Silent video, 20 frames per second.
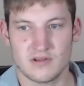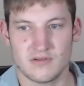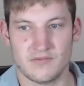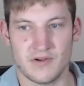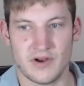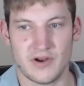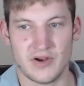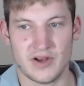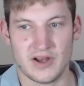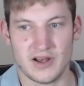
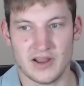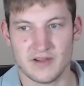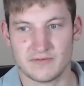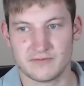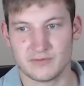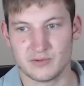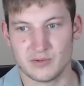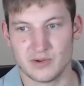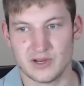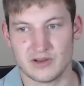very
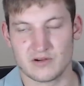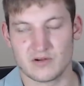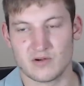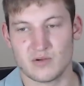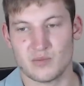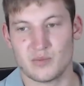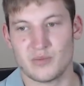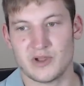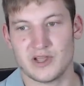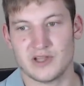left-wing
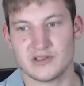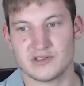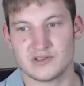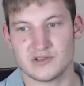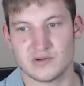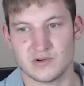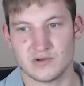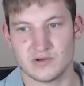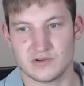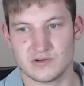compared
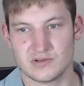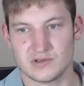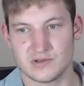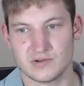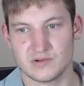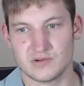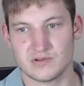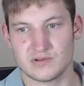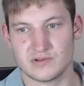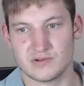
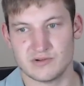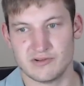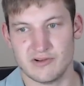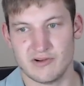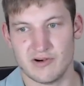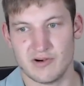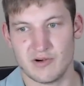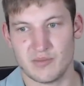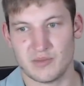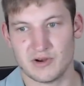to
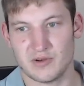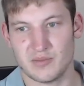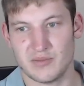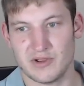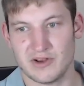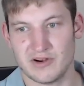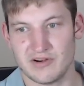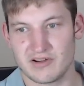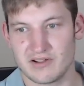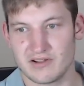Europe and
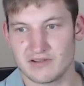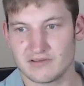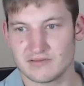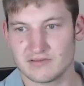America.